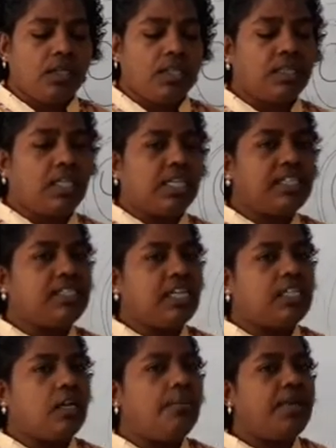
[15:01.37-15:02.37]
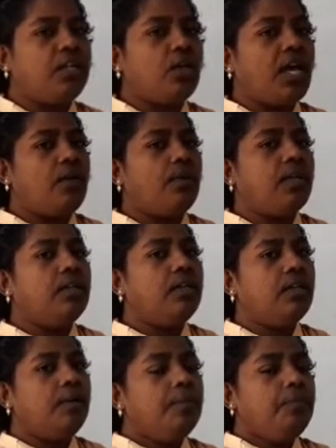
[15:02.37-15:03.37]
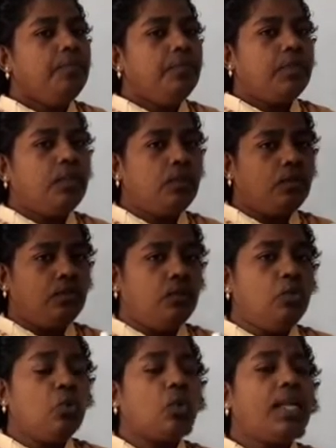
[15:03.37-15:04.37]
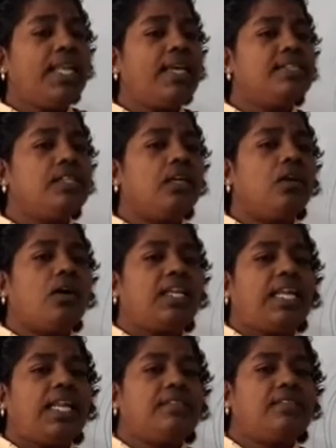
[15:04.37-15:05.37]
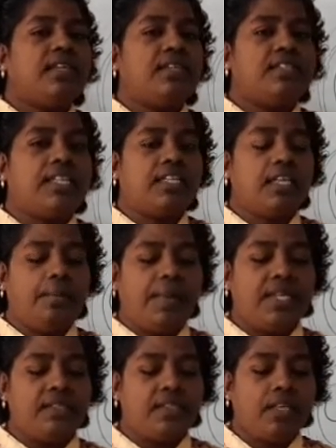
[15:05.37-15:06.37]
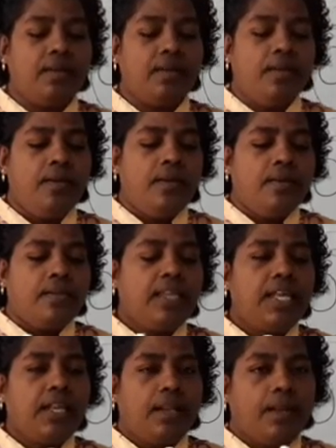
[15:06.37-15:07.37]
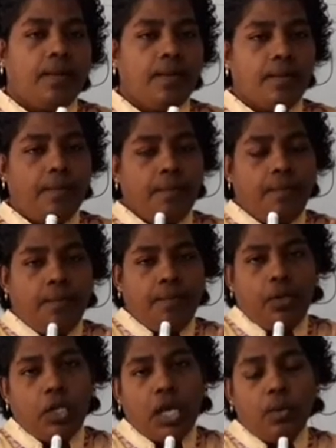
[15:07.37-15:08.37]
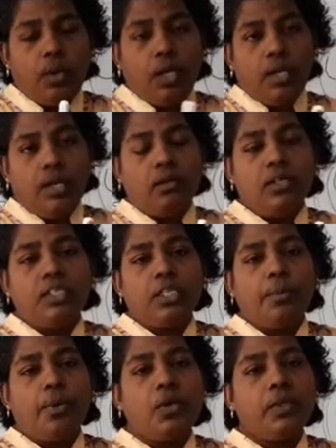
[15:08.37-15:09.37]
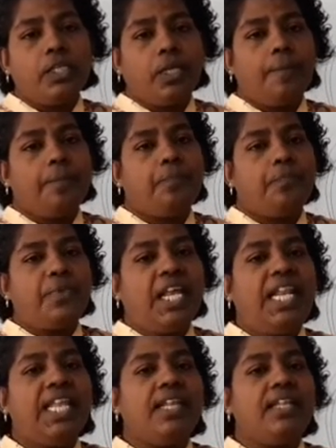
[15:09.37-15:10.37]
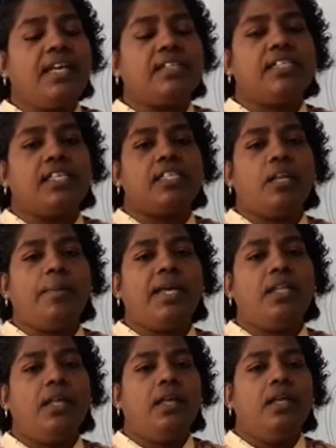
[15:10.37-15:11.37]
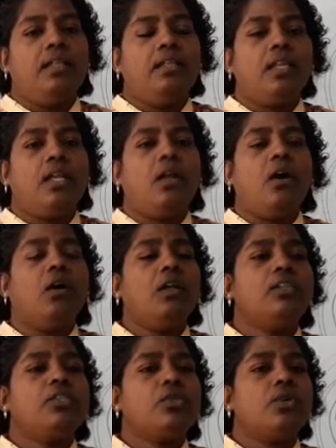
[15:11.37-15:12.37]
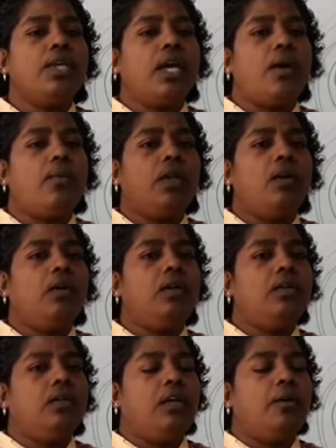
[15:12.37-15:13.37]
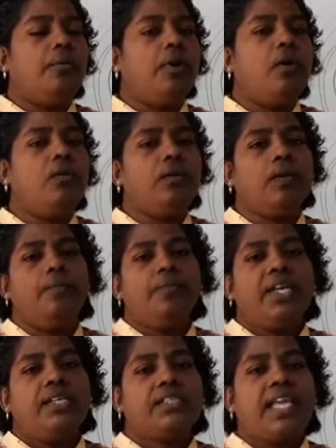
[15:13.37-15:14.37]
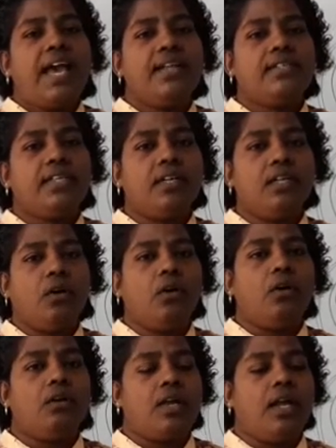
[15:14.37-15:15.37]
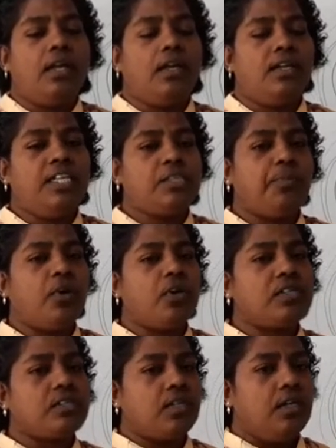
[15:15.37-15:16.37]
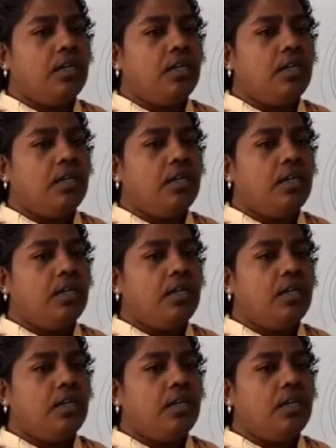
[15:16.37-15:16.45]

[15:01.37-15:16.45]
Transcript: the three settlement you have learned? Nucleated or clustered settlement. Then you have learned about linear settlement. Then also you have learned about scattered or dispersed